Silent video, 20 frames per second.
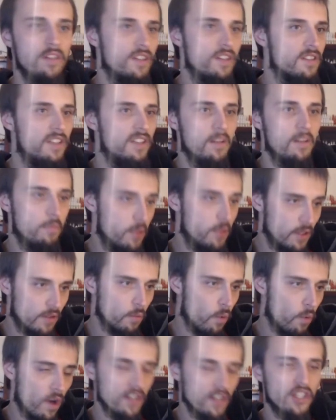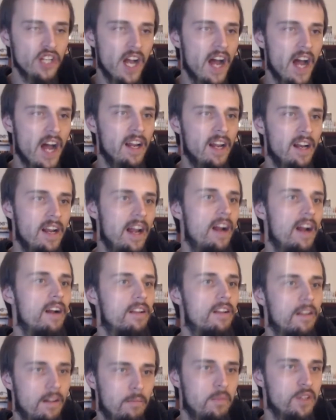need to put the one shot in there,
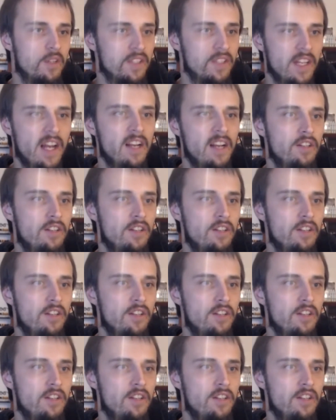the percentage you